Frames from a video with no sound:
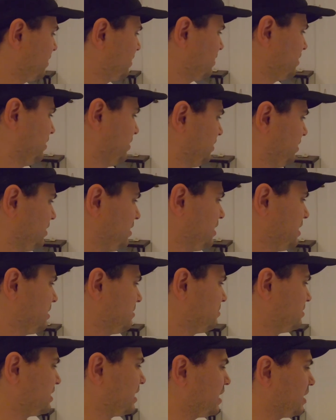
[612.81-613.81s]

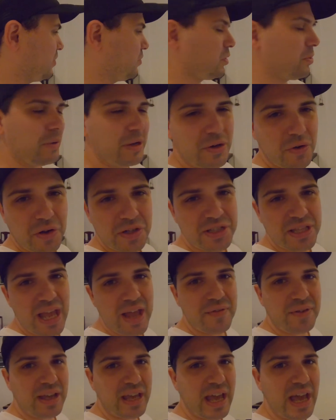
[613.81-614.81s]
But yeah, it would have been nice to
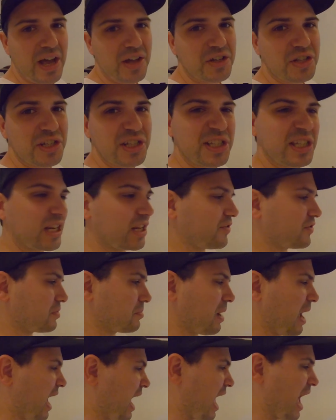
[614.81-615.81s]
have a couch instead of
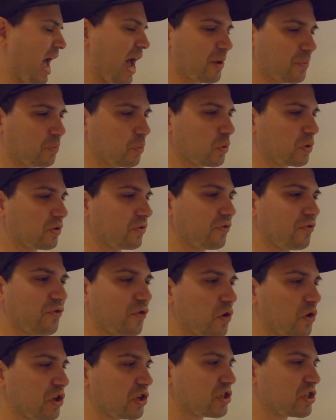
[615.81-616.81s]
some hard wooden
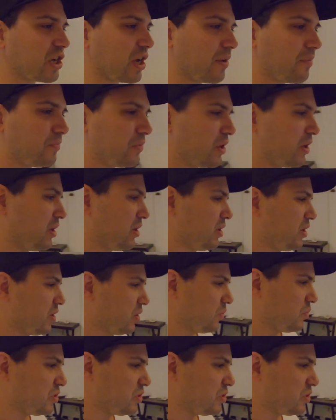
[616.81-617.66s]
furniture,